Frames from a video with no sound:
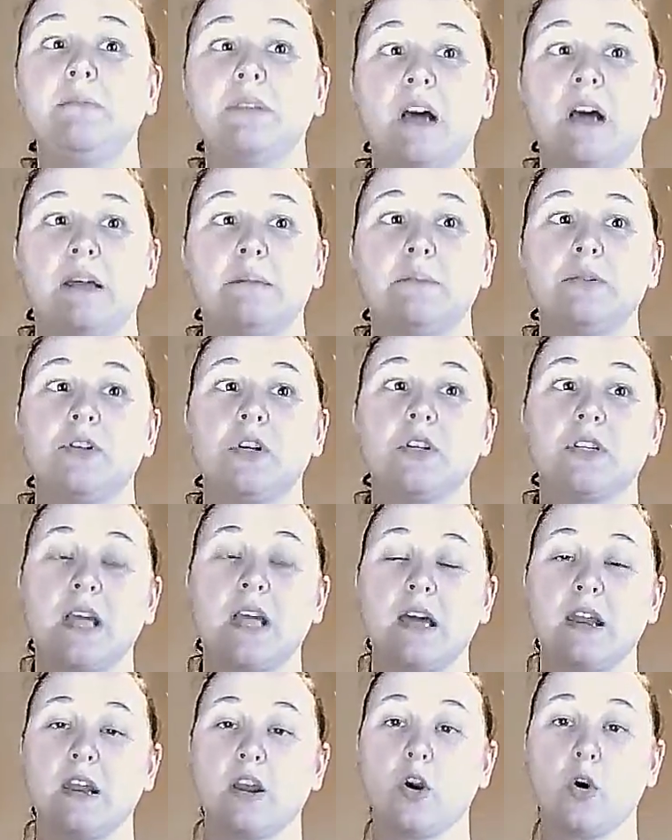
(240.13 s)
time it was just
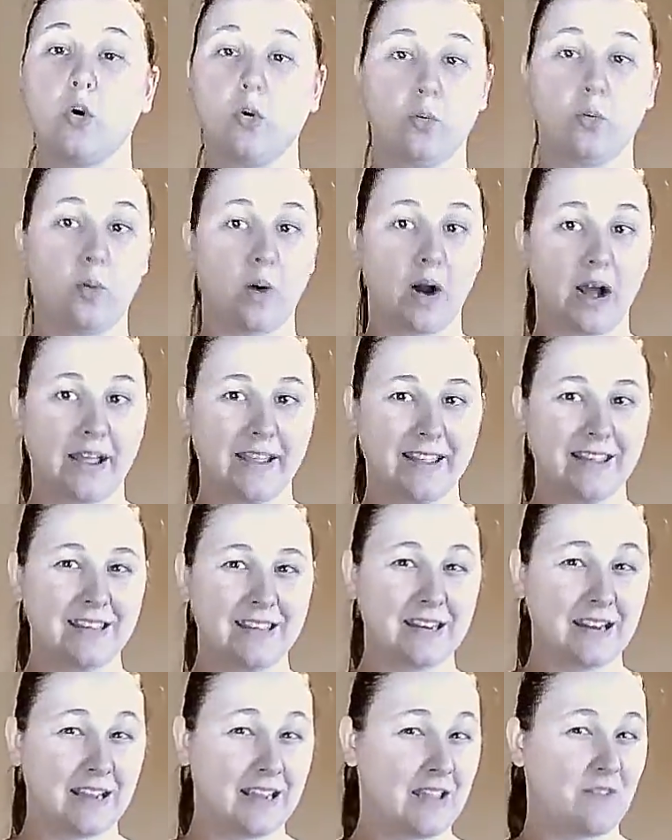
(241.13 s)
kind of quiet,
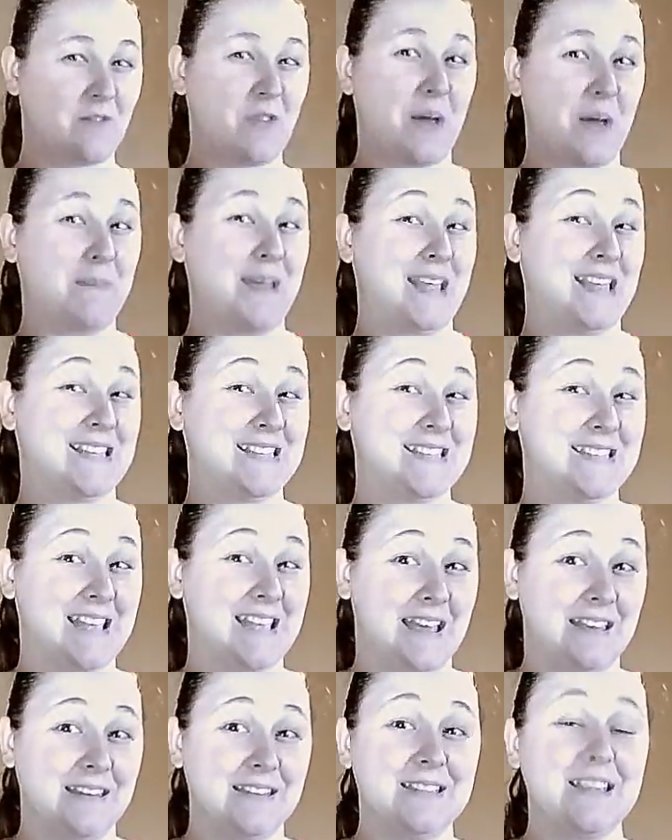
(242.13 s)
if that makes
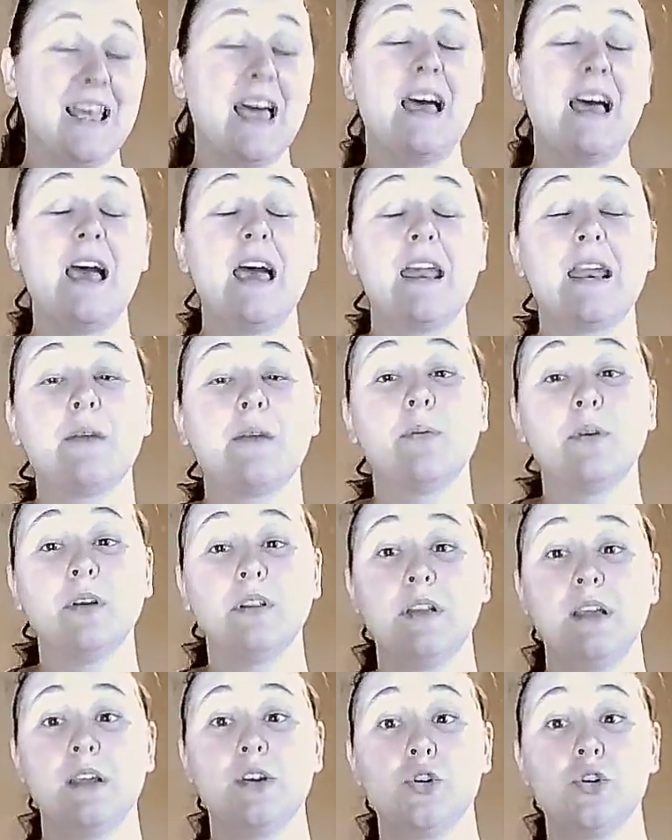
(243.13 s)
sense, and I
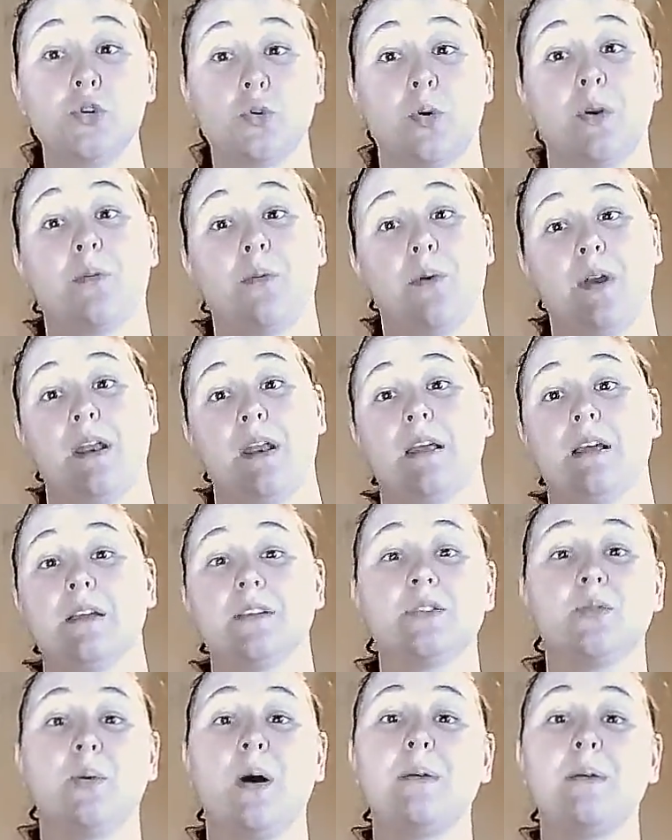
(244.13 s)
really enjoyed reading it.
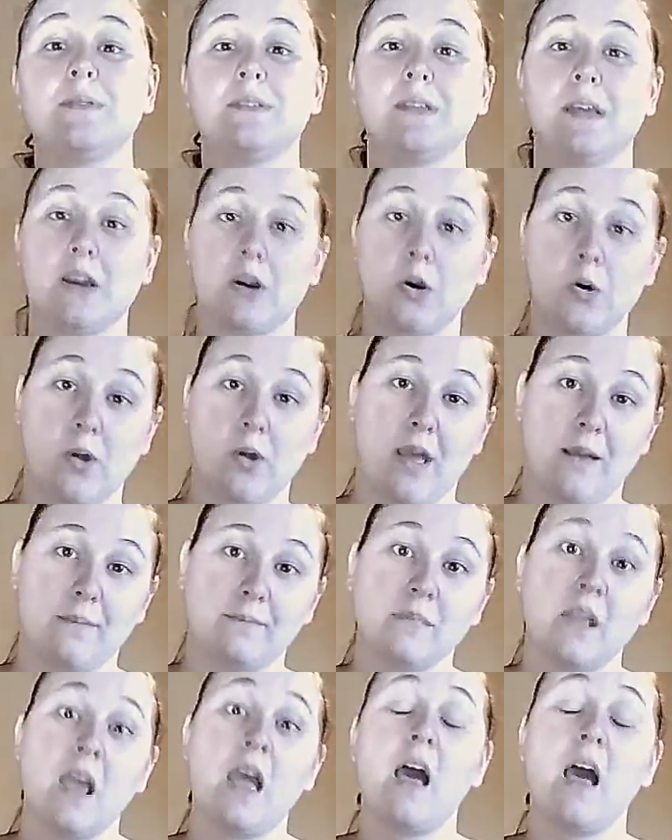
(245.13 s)
So I was like, okay,
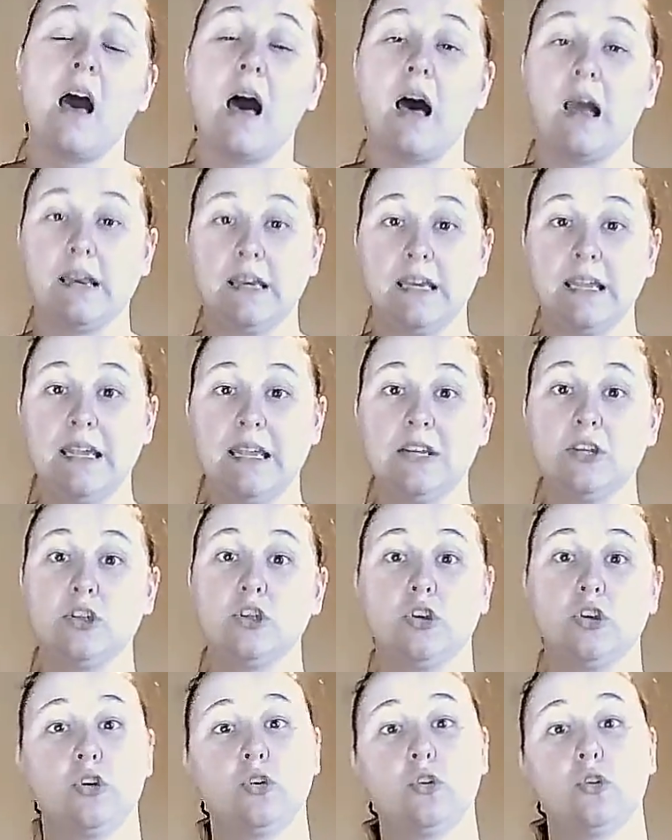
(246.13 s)
I need
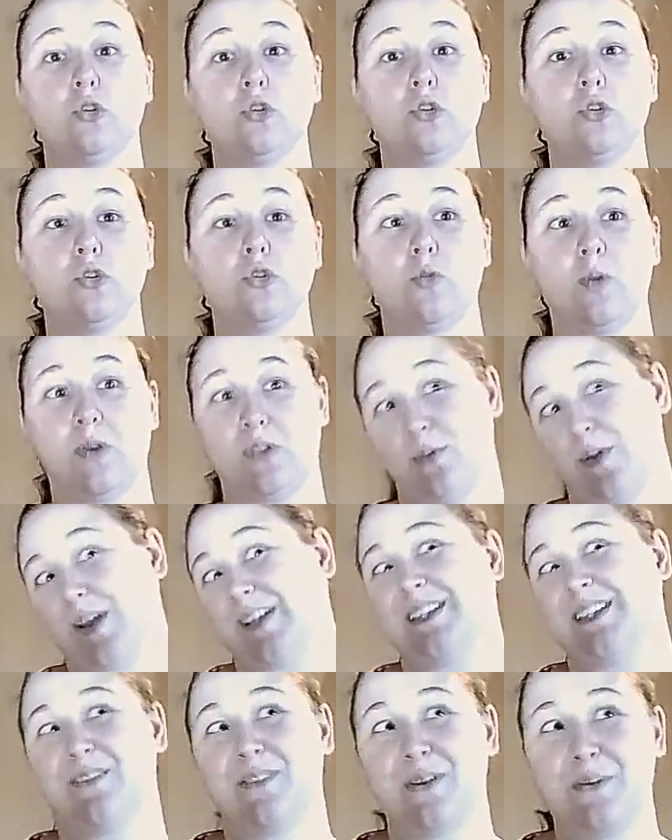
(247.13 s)
to read the
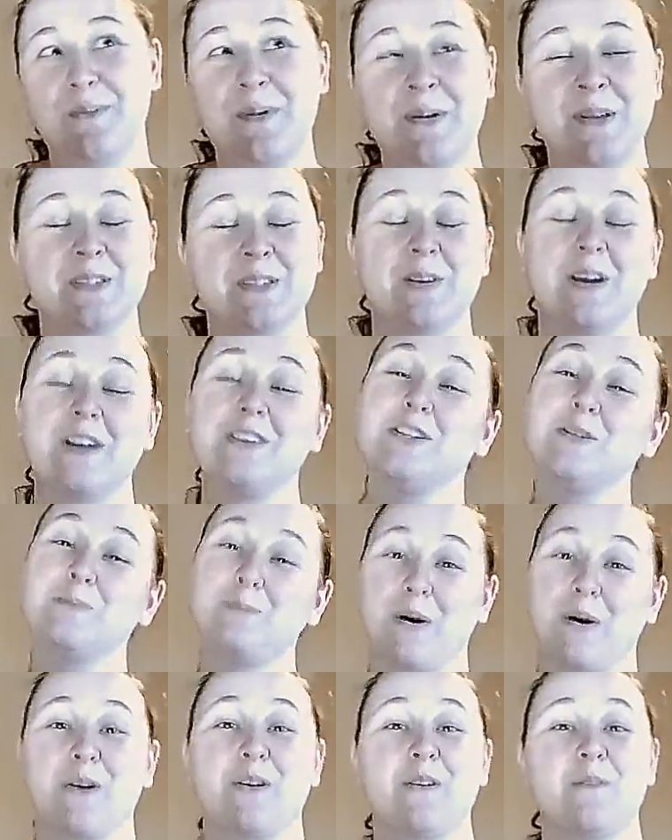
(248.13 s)
rest of them. So I just
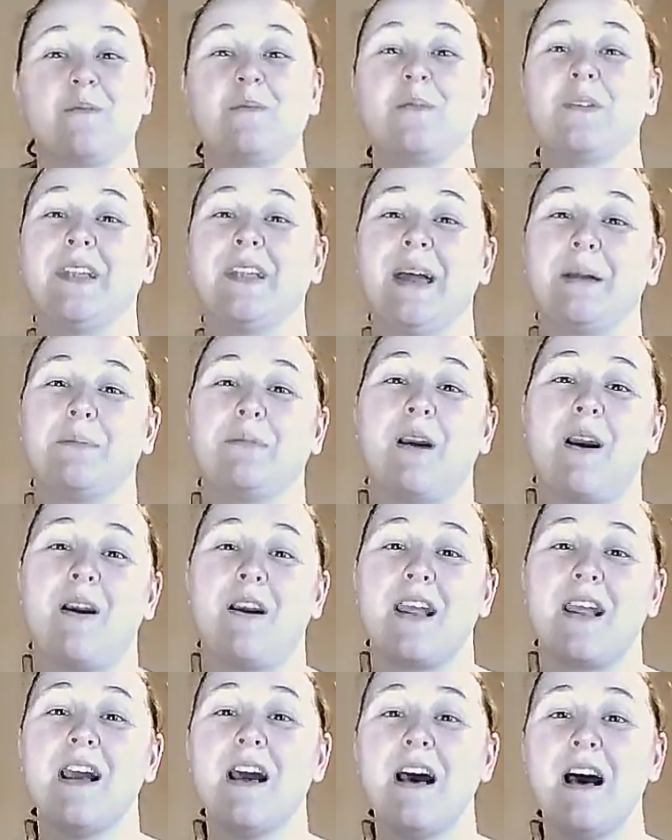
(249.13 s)
borrowed them from the
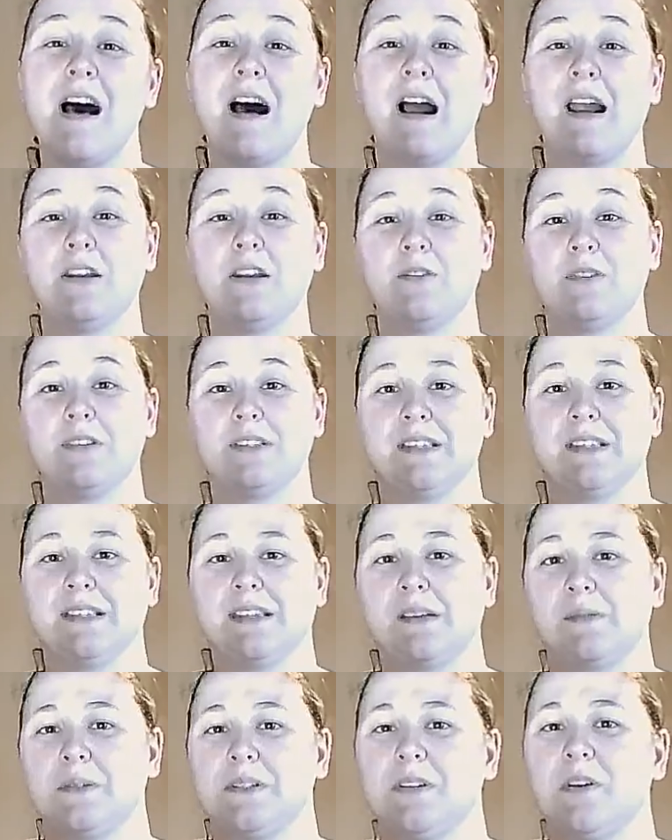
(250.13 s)
library. I knew that since I
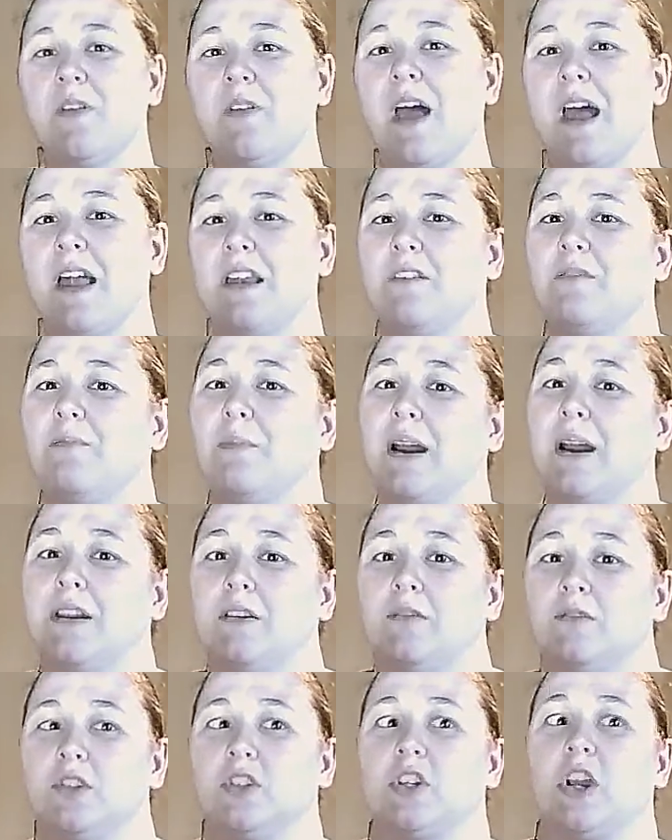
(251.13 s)
was near the end of my
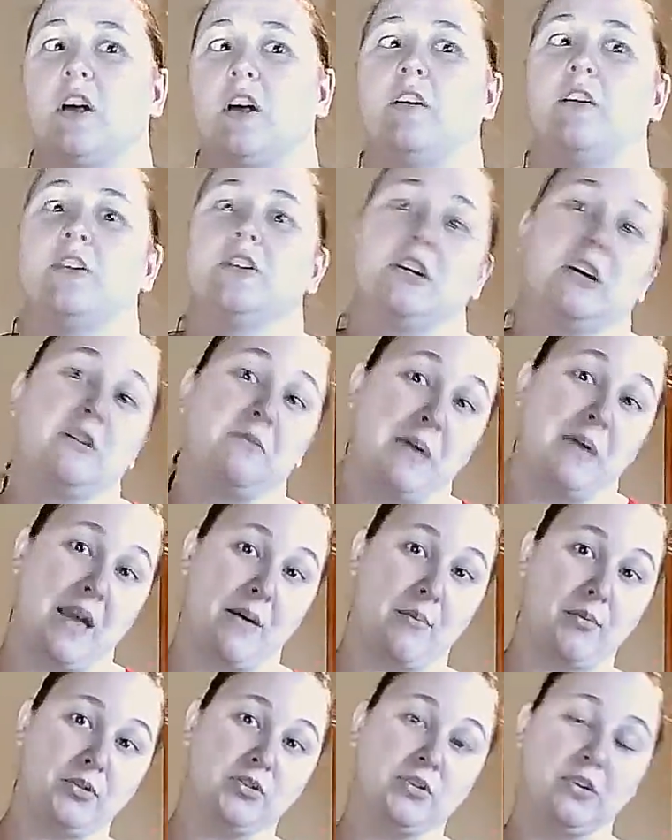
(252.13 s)
Newt's challenge, I'd be
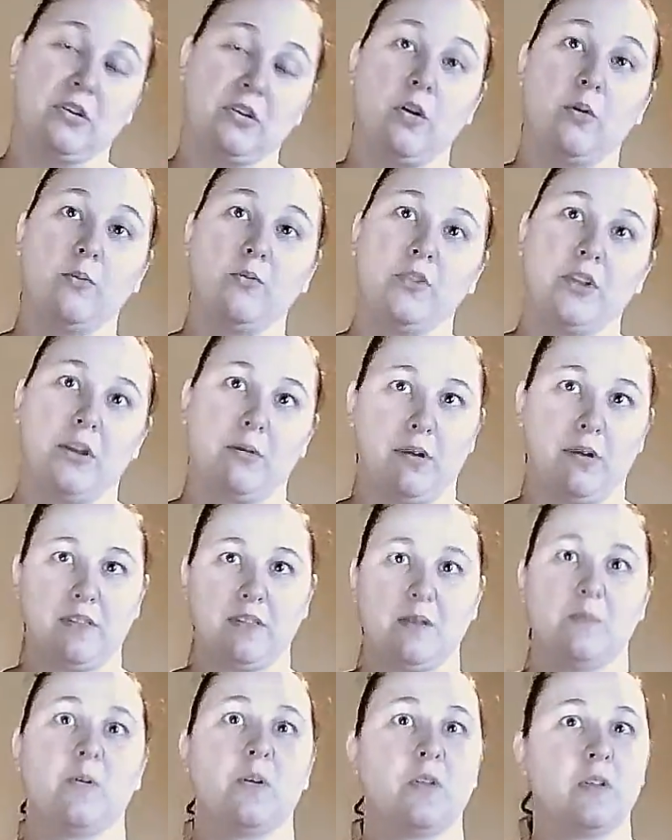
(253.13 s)
able to hopefully read
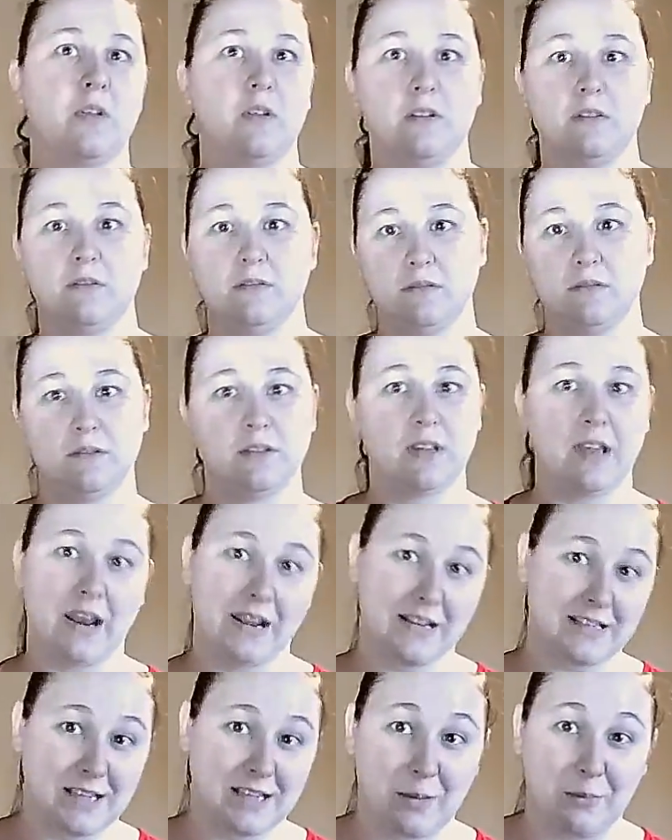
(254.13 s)
them within the
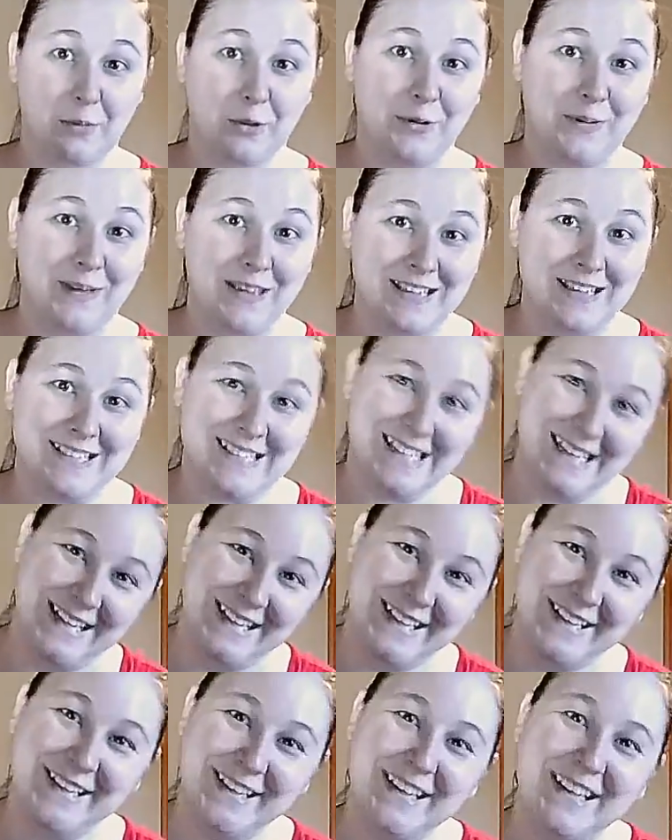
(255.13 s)
next couple of
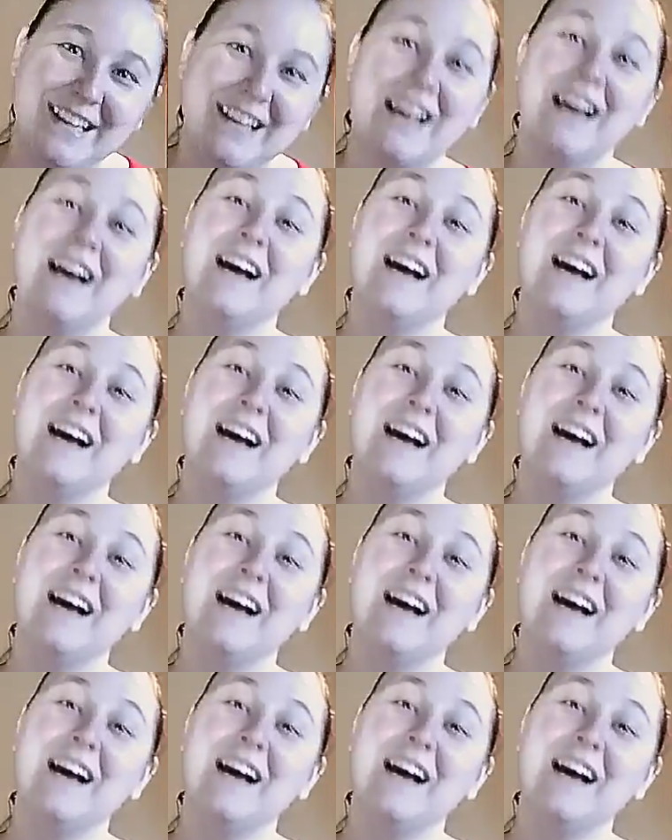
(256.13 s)
weeks.